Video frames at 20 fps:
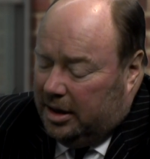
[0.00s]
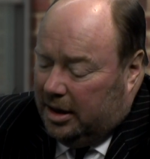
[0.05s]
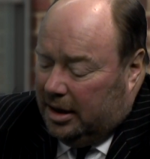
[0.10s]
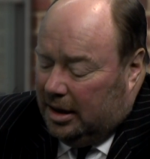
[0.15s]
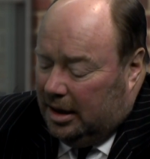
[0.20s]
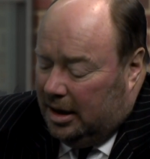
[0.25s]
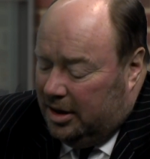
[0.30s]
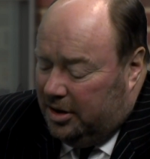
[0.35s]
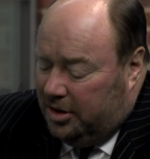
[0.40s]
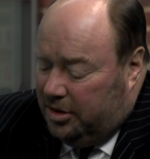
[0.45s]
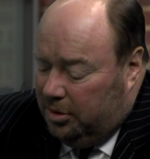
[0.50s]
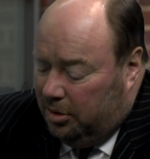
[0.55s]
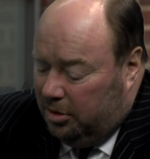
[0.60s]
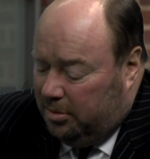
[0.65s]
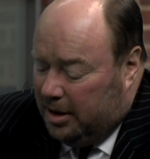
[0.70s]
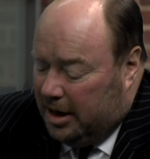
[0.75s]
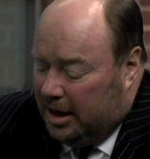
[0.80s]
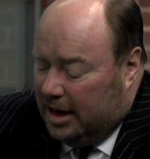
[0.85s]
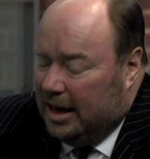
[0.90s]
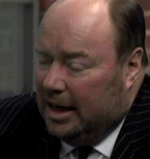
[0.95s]
I'd like to talk
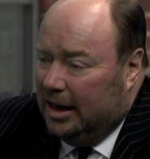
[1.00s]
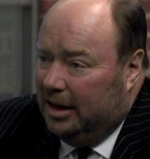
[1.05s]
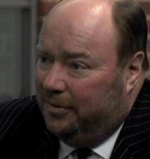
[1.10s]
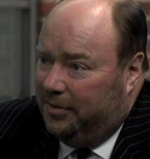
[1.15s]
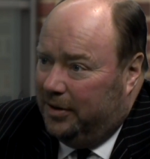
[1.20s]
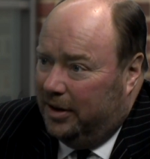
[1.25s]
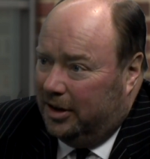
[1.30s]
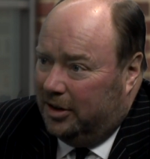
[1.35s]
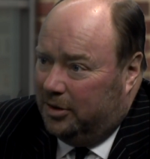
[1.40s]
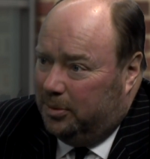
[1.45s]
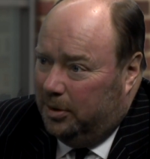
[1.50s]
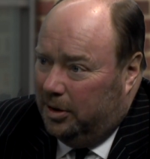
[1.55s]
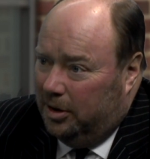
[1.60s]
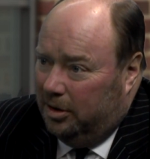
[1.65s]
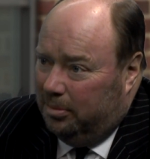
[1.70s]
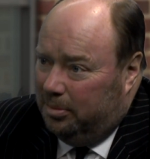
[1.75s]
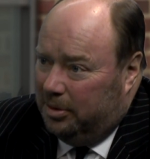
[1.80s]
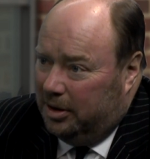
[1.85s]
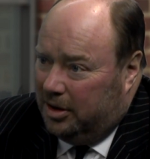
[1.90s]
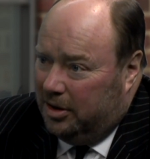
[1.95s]
about the Halifax
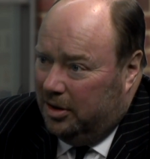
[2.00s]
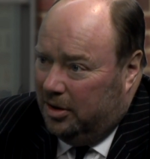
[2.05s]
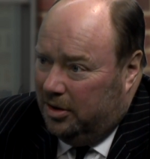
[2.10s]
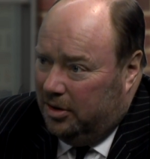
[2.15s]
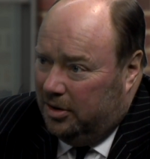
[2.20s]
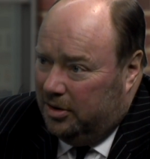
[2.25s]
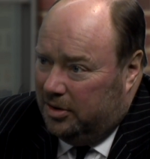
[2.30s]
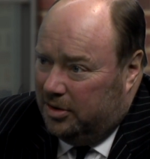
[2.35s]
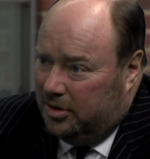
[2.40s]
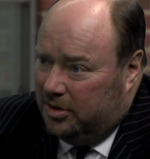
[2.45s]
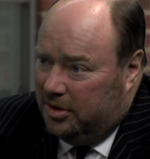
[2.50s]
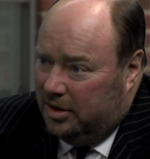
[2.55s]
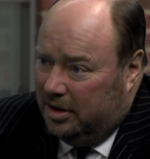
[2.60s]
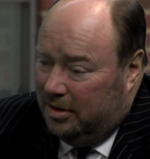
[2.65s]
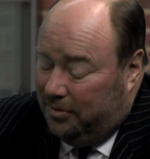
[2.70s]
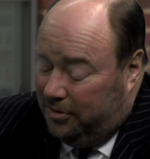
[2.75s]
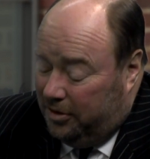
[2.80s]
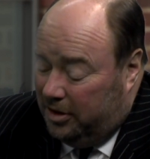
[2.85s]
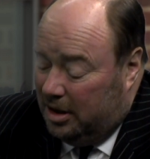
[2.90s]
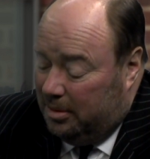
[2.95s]
well, because
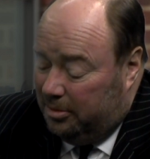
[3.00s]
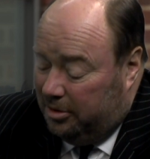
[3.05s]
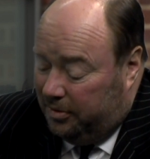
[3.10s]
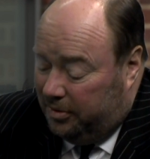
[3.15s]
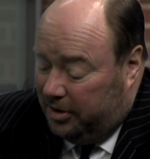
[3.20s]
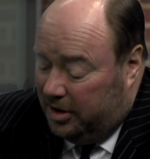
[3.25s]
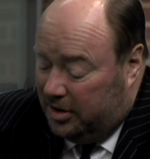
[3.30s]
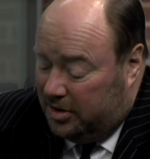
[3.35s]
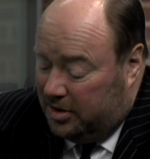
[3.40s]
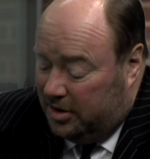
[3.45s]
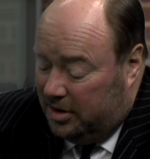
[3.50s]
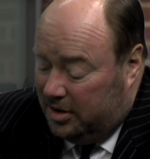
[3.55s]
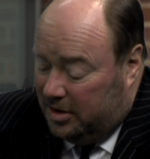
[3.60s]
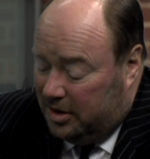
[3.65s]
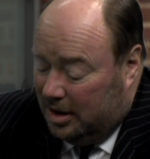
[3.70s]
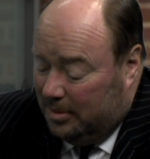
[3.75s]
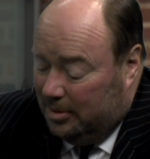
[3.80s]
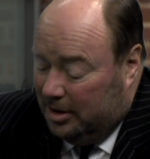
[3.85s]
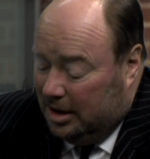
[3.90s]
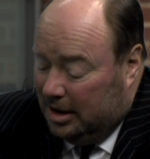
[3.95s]
for a number of reasons.
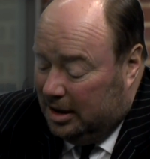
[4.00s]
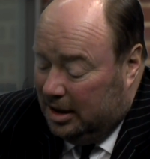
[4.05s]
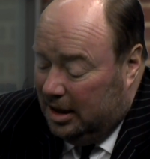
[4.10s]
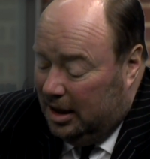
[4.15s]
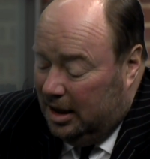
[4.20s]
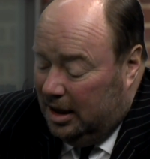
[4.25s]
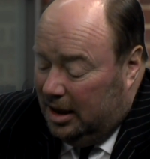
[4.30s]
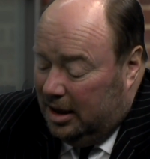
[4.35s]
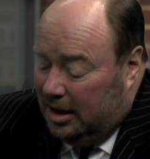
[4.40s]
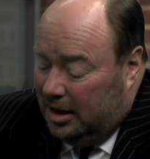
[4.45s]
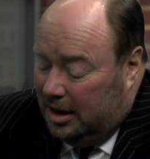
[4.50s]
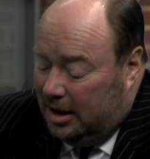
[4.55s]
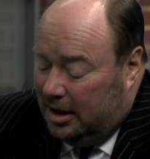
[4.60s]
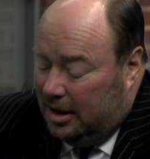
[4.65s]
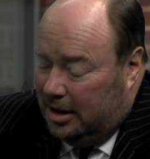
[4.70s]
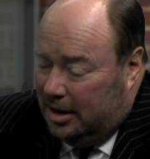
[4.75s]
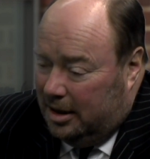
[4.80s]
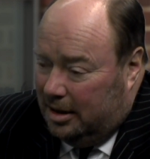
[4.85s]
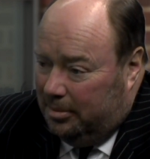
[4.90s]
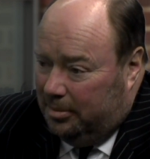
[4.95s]
I mean,
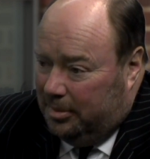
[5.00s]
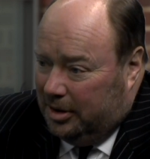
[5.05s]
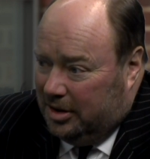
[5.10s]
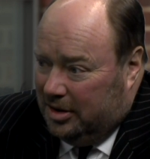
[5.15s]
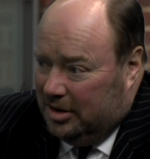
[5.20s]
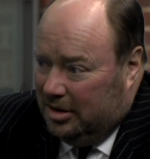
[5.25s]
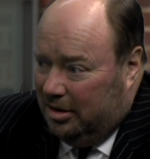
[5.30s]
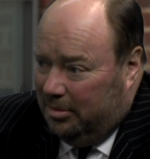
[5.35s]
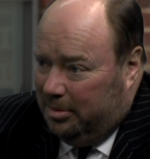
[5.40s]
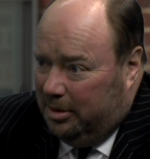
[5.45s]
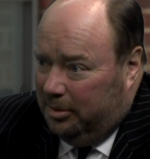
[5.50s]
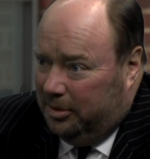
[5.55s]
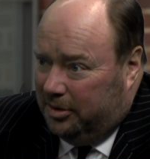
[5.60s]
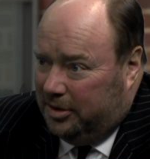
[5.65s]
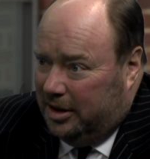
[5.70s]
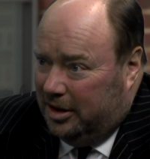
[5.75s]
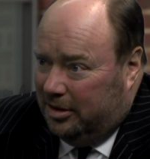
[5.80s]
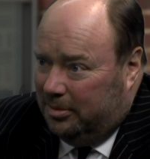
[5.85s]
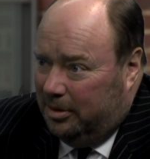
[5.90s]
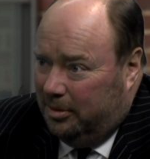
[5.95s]
Because a lot of people
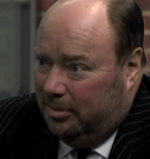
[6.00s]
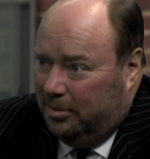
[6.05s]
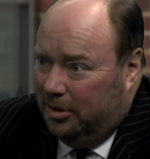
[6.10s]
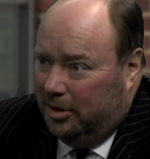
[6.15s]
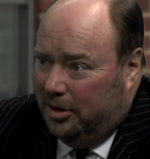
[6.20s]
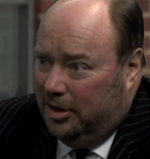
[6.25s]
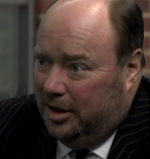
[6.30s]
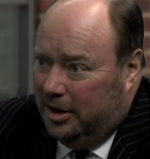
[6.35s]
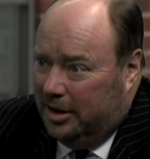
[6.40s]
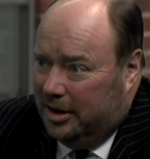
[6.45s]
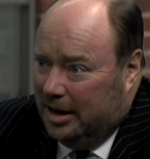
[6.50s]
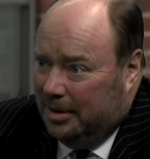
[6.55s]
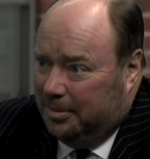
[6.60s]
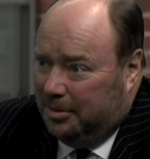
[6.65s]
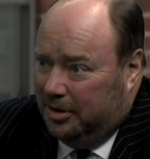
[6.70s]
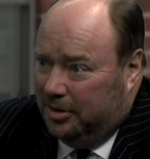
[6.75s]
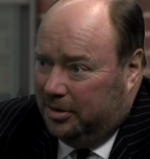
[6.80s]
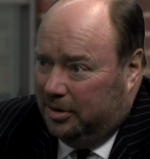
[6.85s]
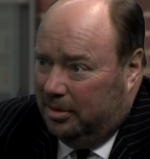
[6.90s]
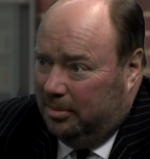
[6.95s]
say to me, what on earth
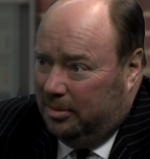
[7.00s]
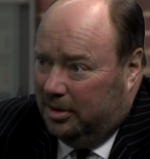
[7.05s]
happened to it?